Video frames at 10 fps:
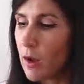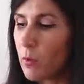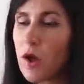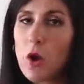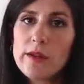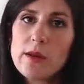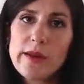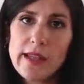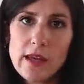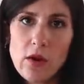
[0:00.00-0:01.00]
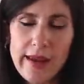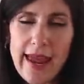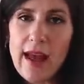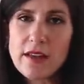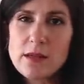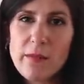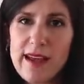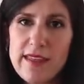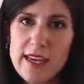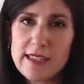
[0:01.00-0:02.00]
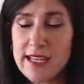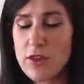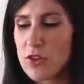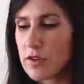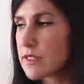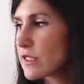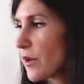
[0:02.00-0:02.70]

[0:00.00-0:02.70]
We're only really going out to buy the essentials.